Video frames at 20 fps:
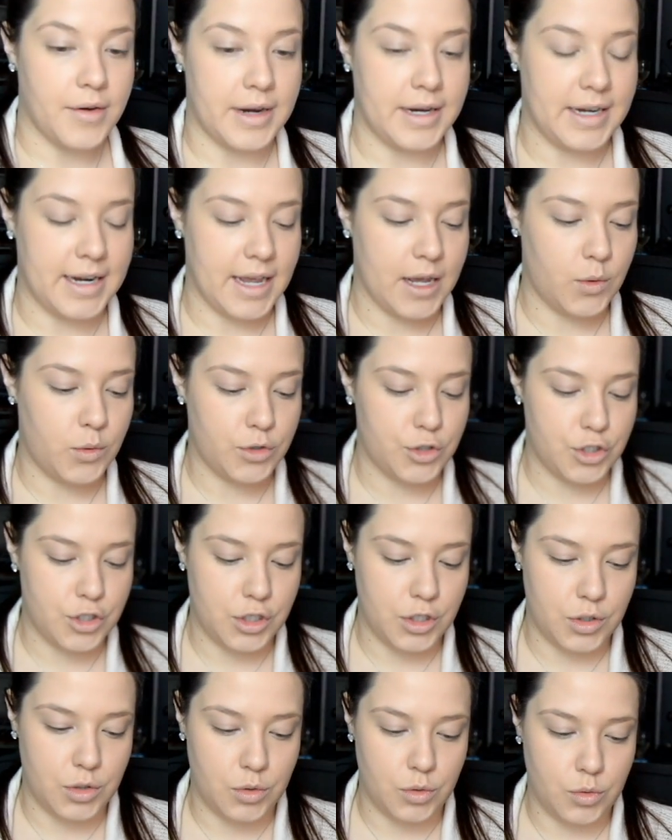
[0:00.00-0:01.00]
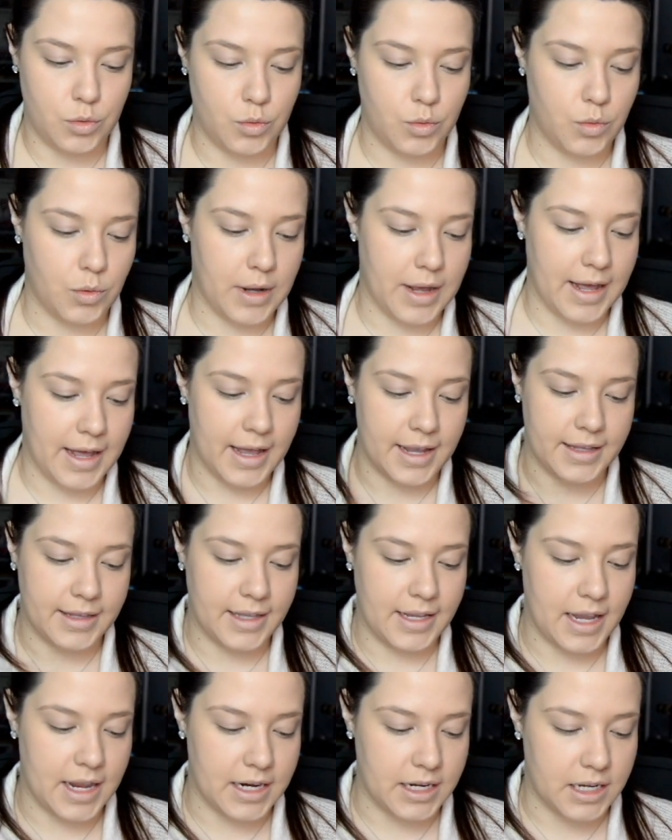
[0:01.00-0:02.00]
right, now to
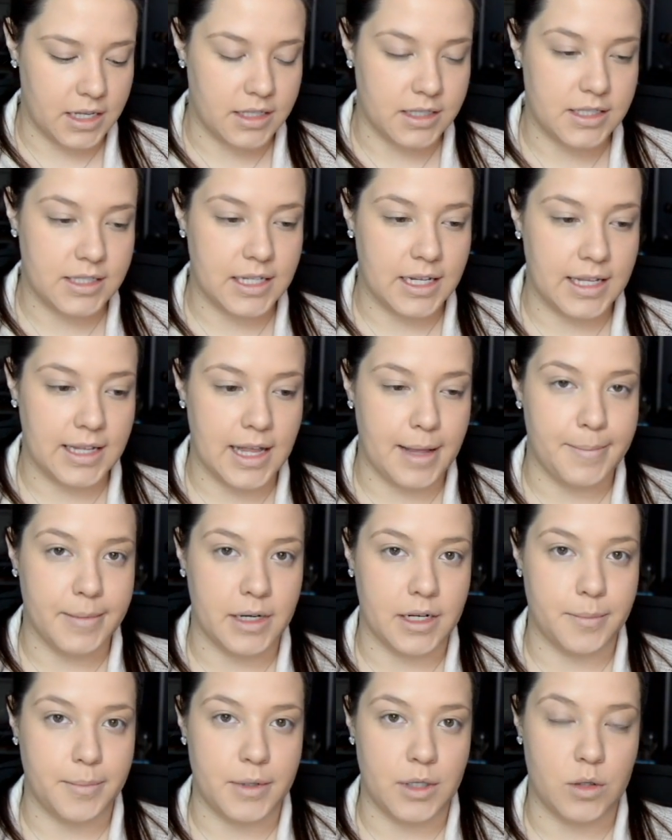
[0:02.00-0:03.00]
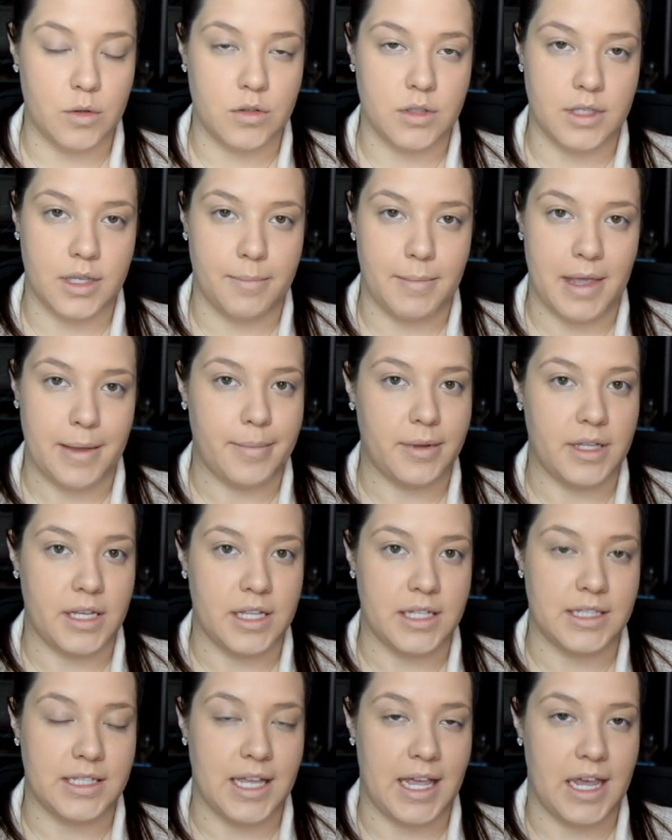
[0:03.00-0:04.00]
highlight and conceal, I'm going to be using
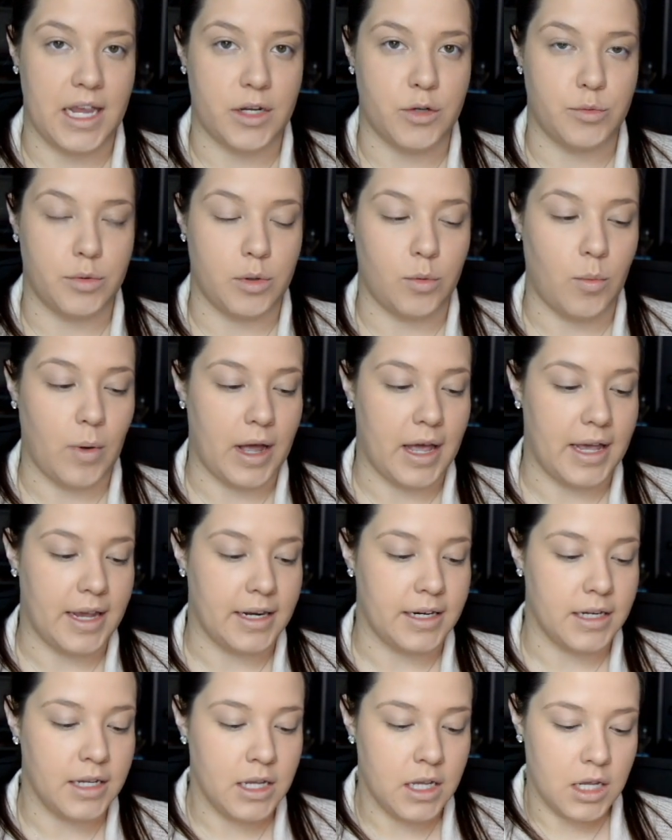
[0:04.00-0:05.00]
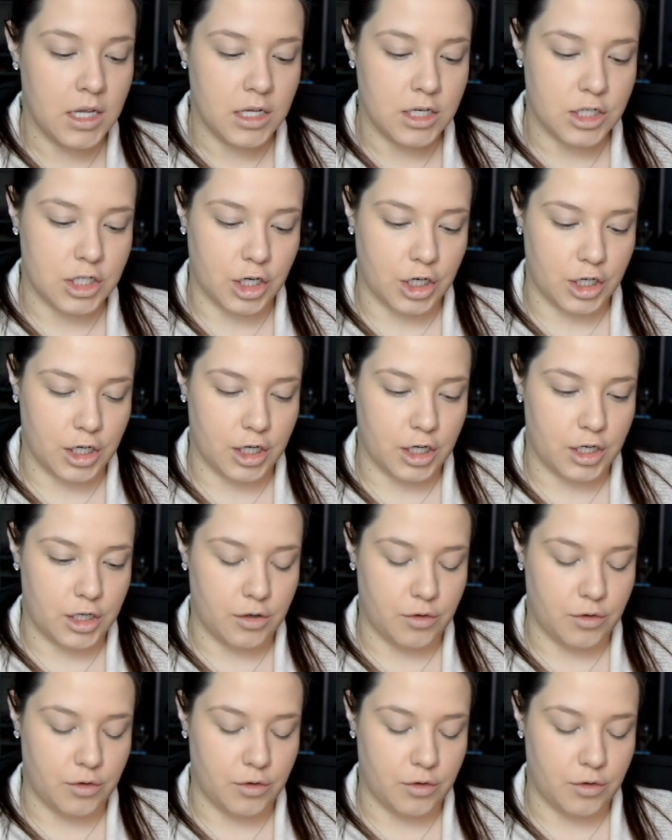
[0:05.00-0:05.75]
Maybelline's Age Rewind Dark